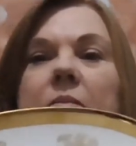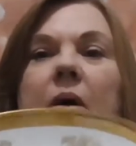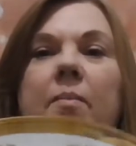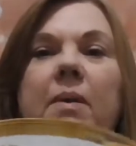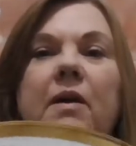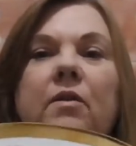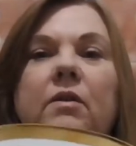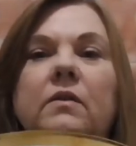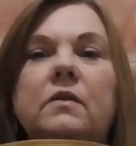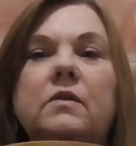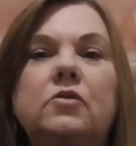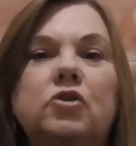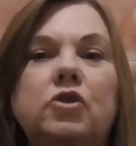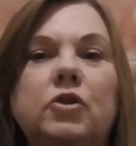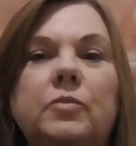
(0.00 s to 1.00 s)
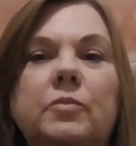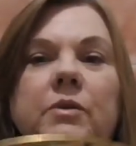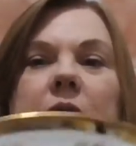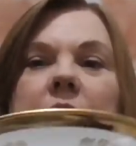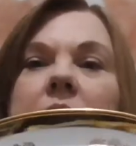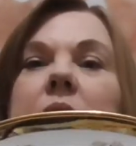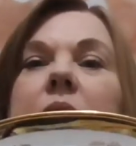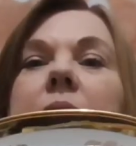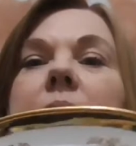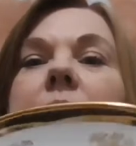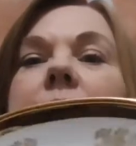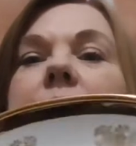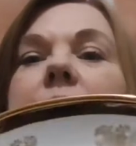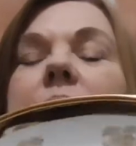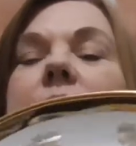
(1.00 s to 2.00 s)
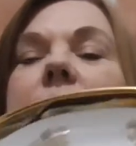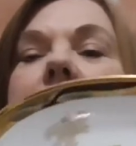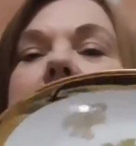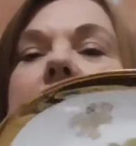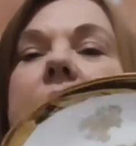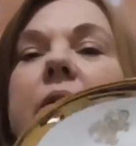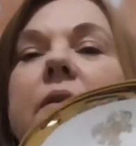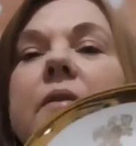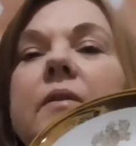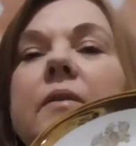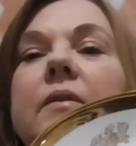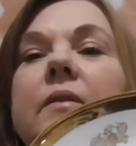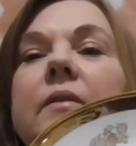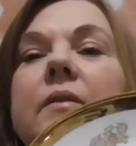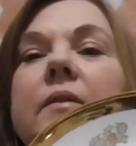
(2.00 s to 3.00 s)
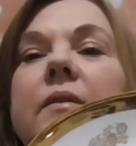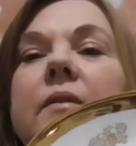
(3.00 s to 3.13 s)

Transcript: My parents are German, so